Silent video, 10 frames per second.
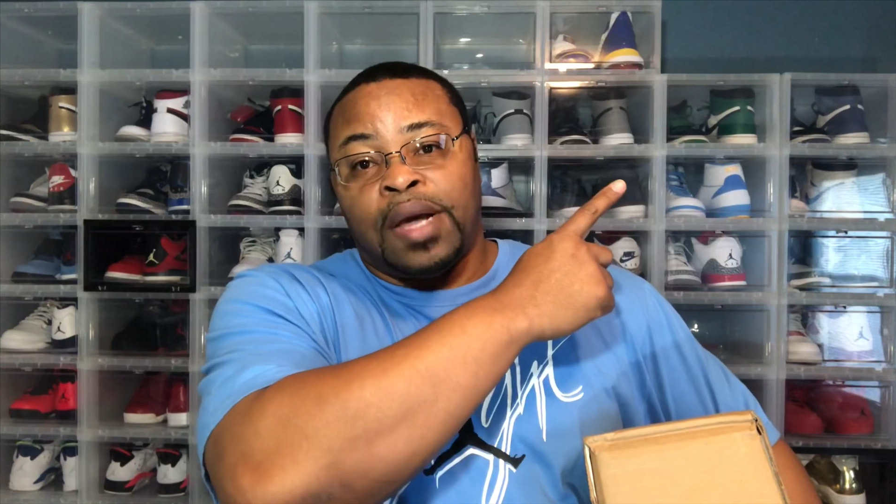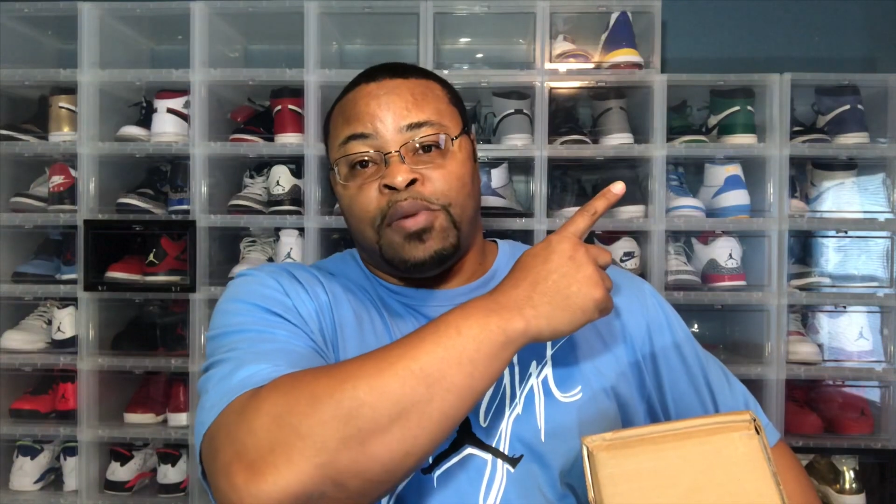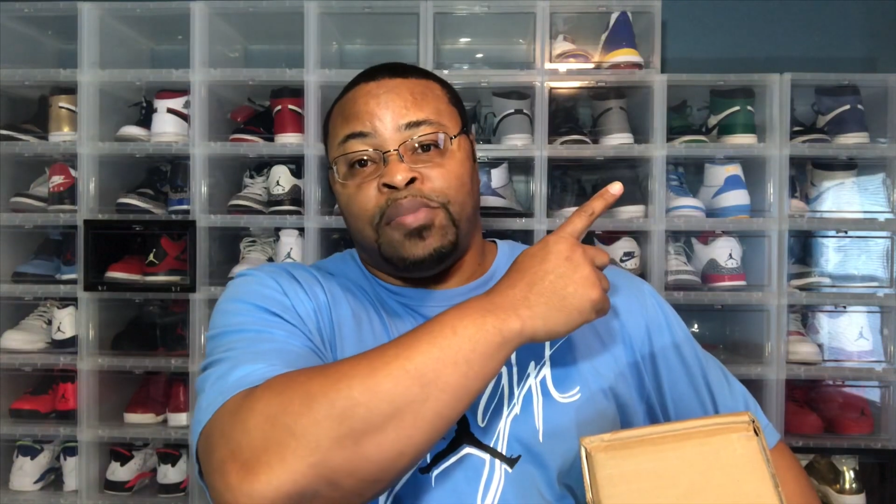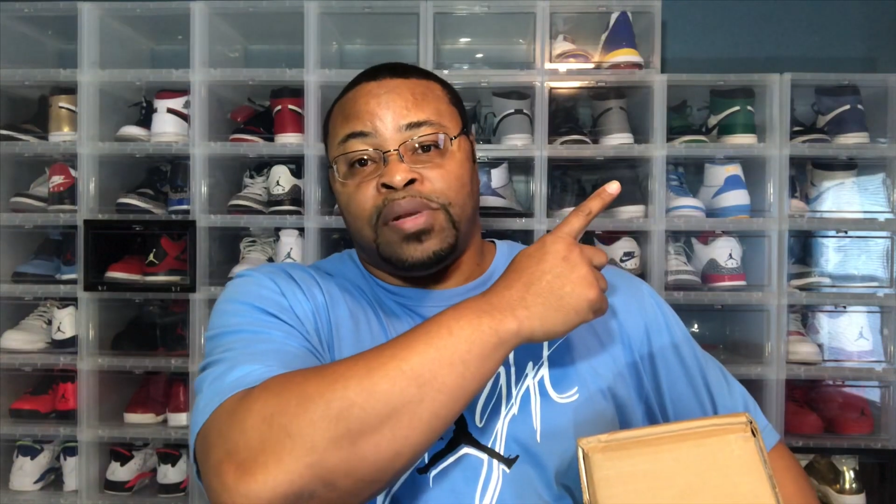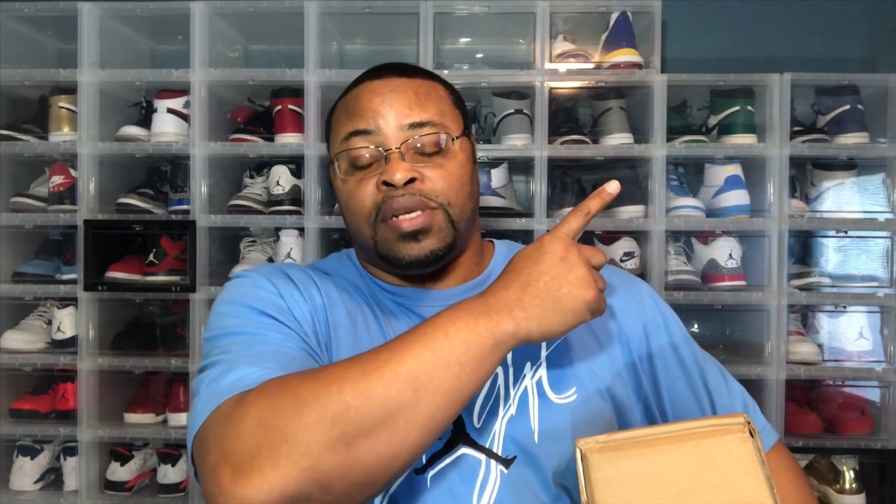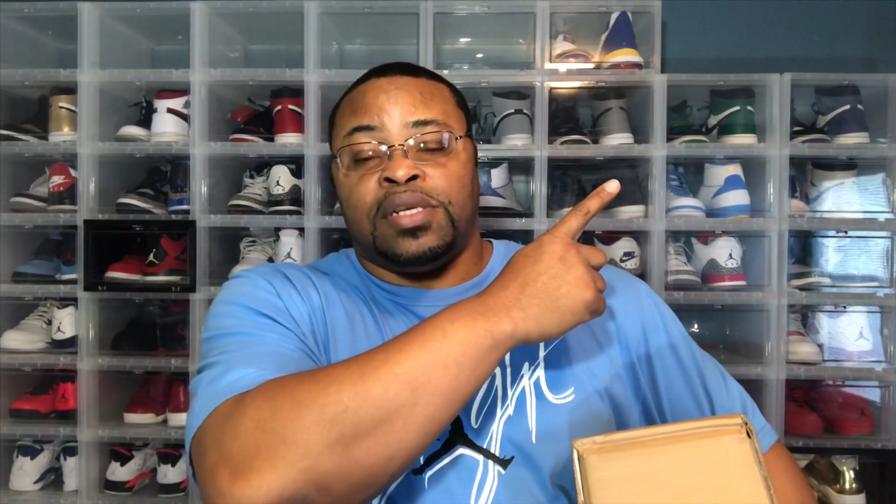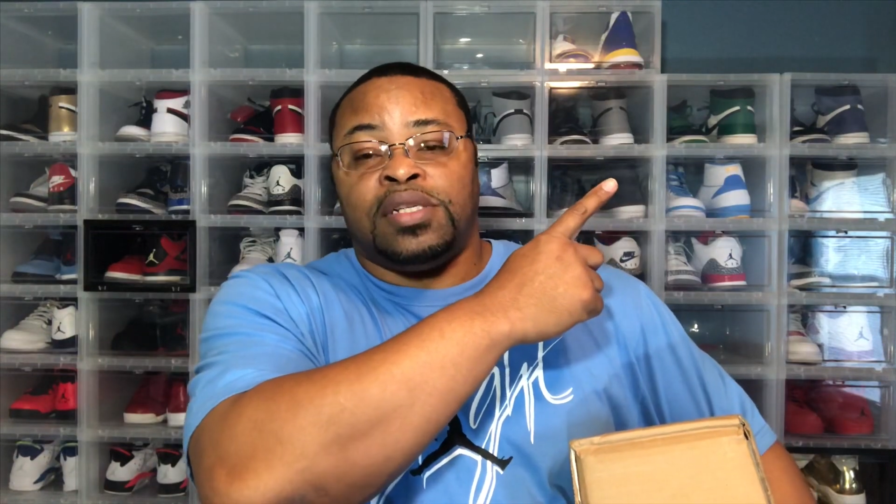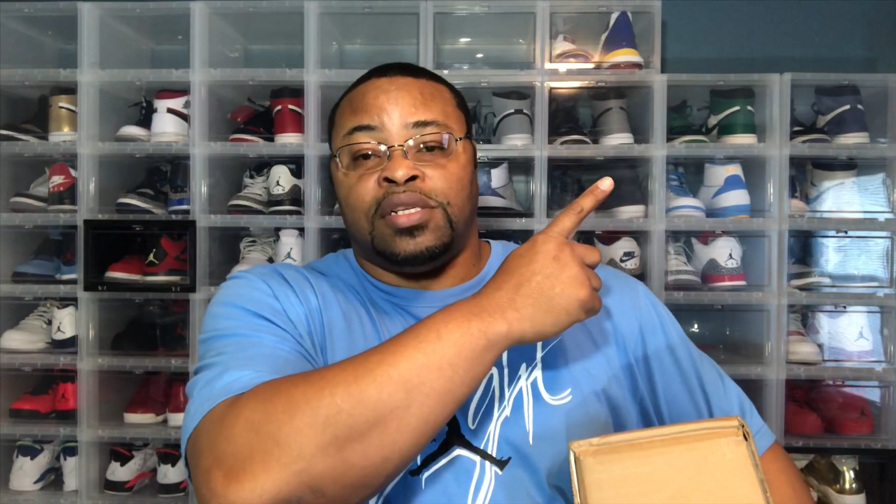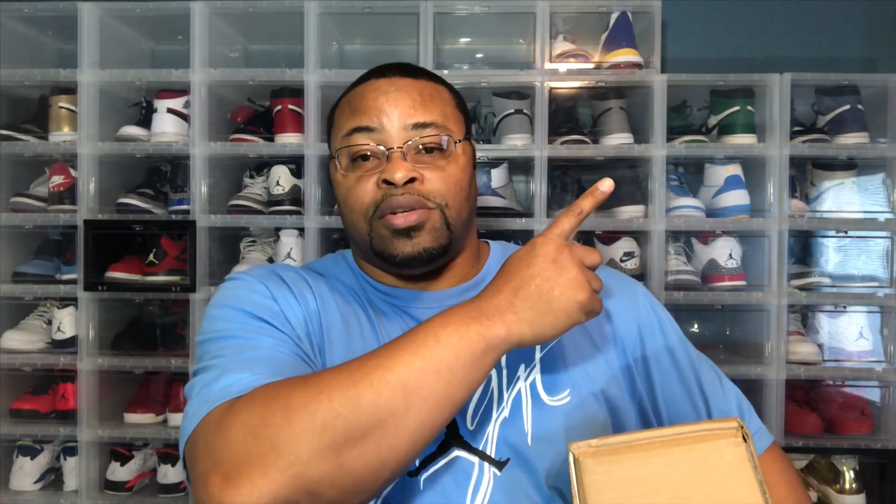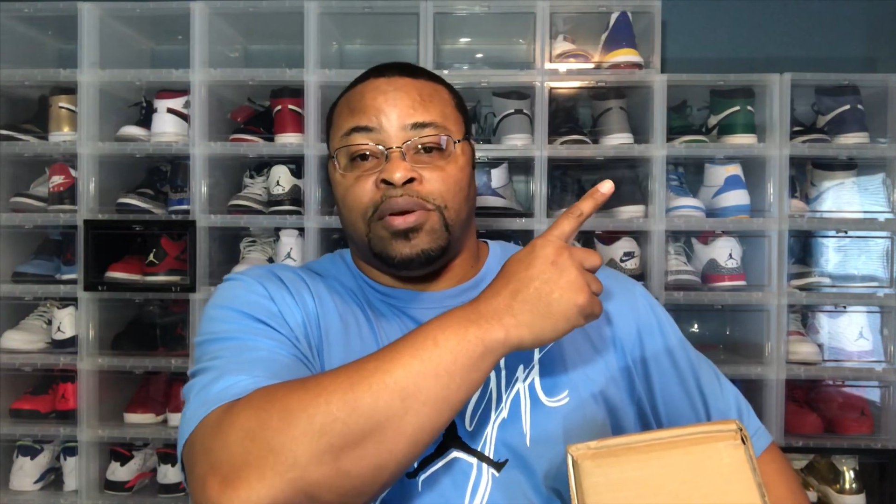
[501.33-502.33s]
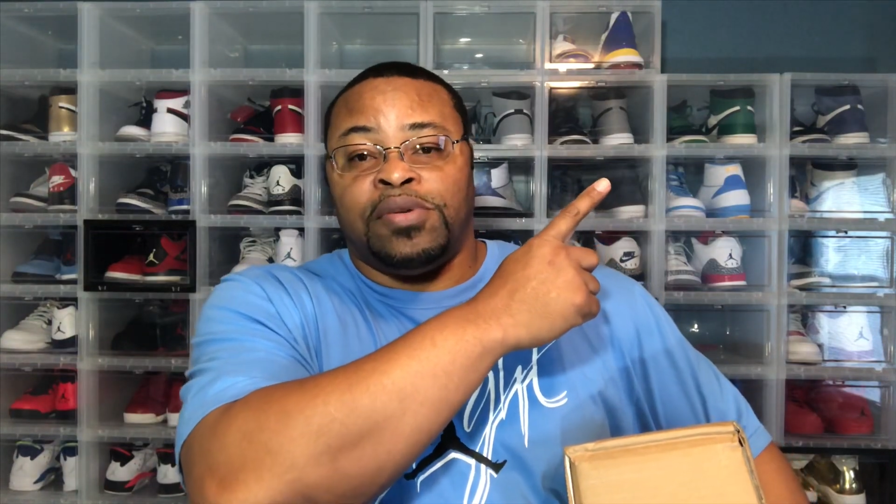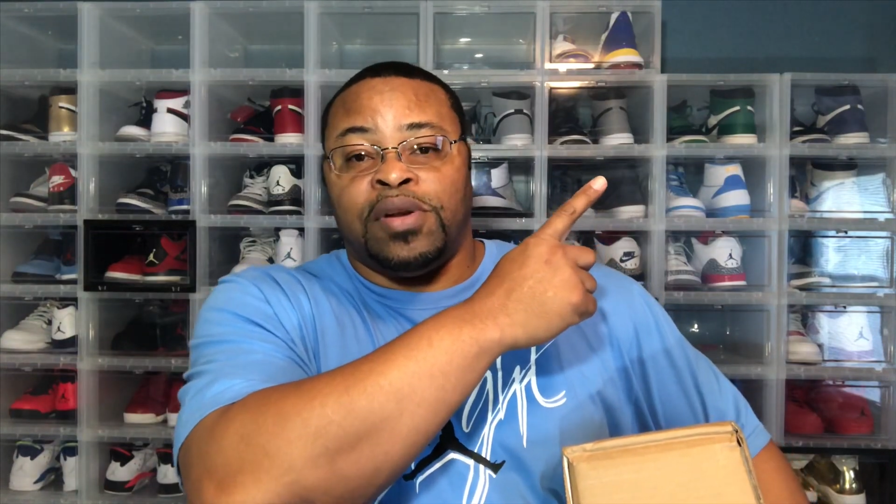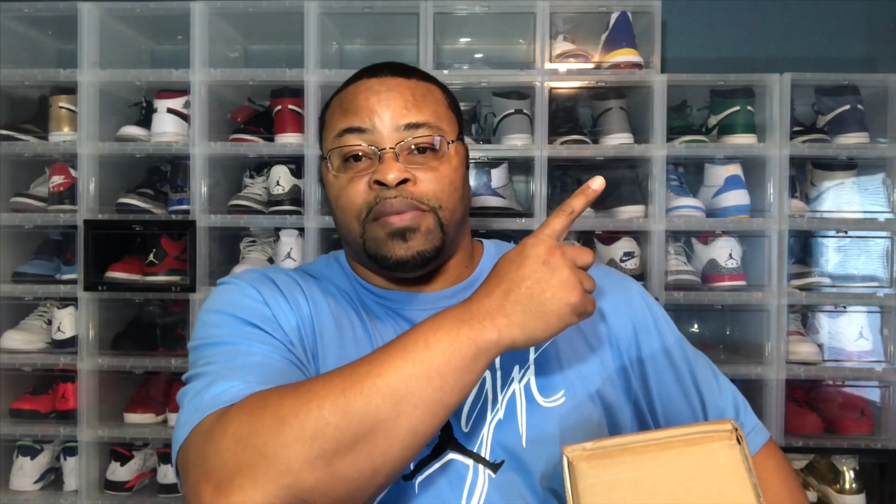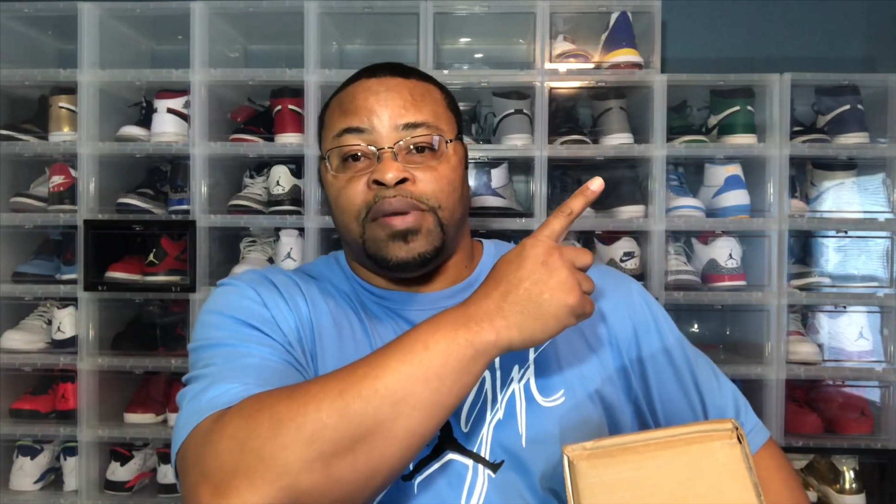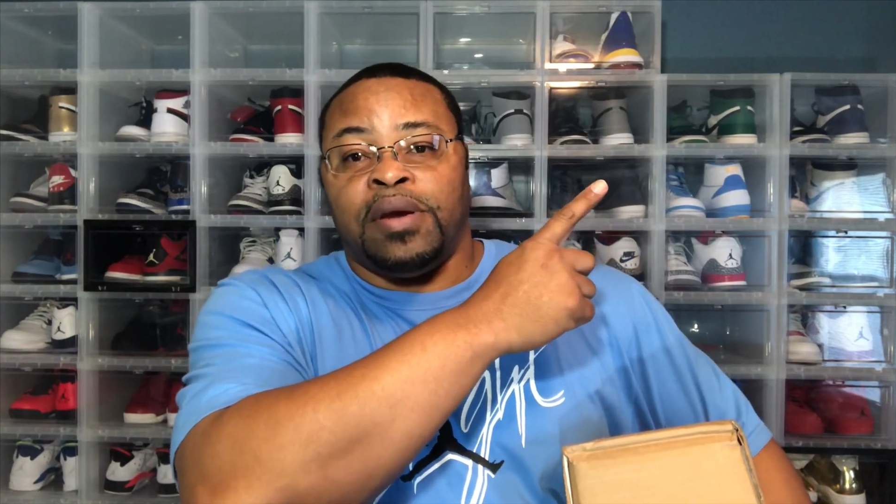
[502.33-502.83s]
I'm gonna put the
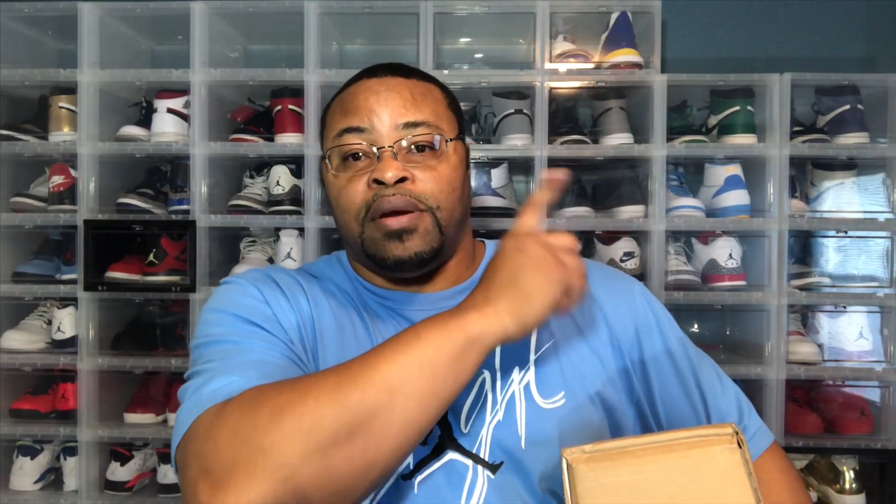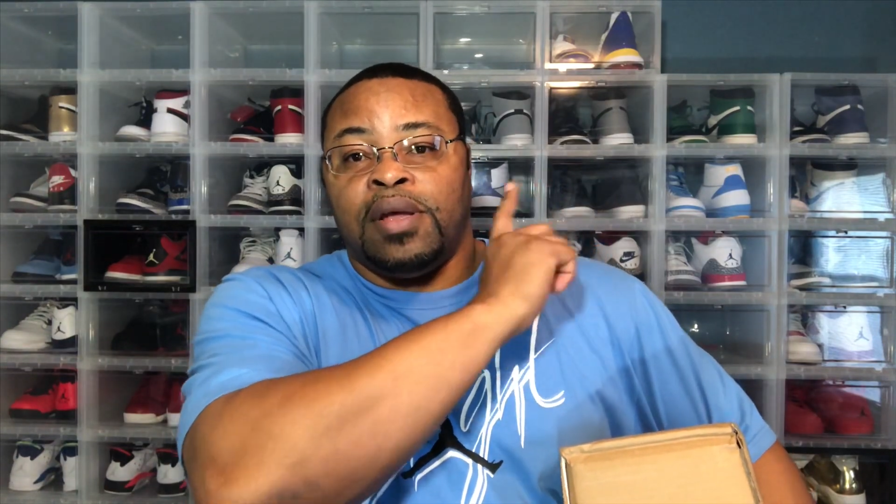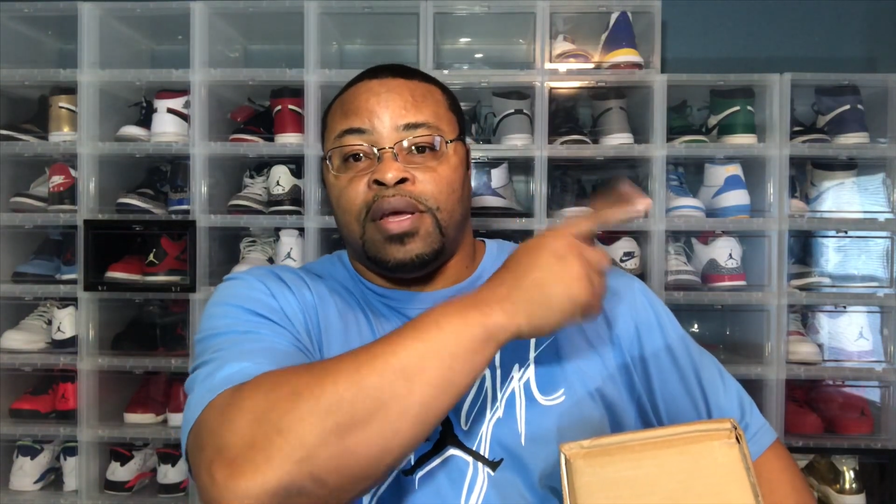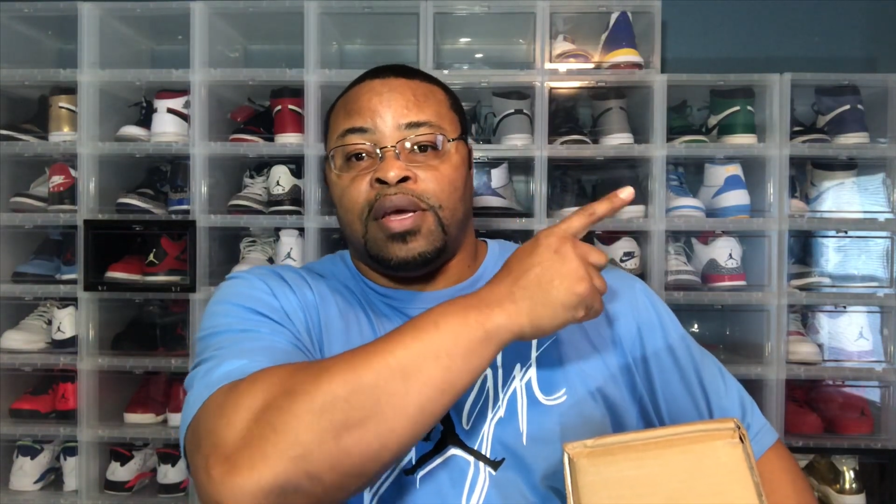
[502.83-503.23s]
description up there.